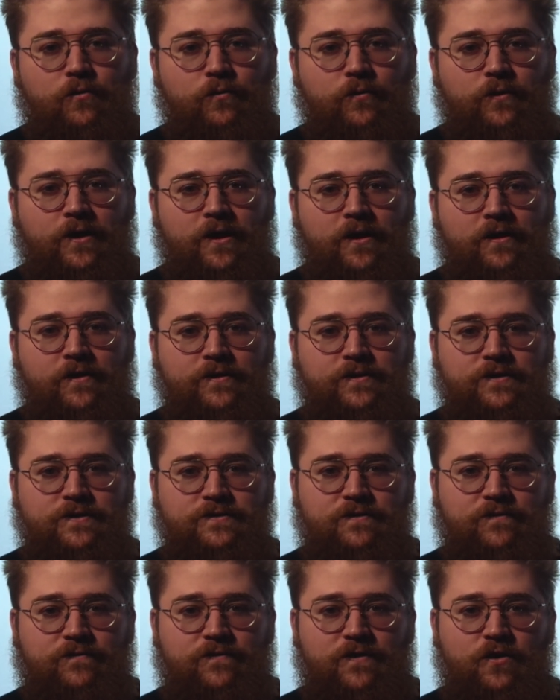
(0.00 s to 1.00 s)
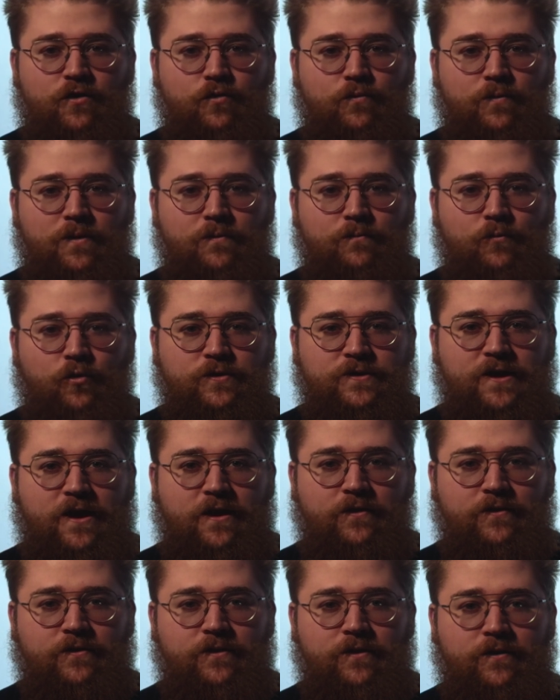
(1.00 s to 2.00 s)
realities of human
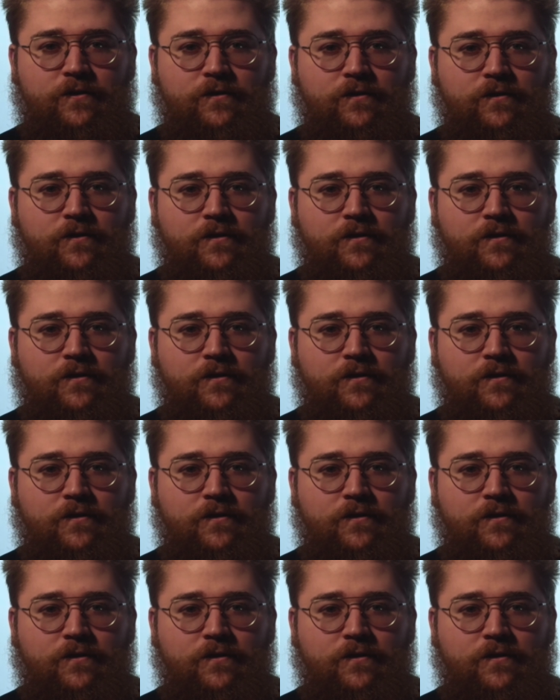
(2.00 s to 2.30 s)
mortality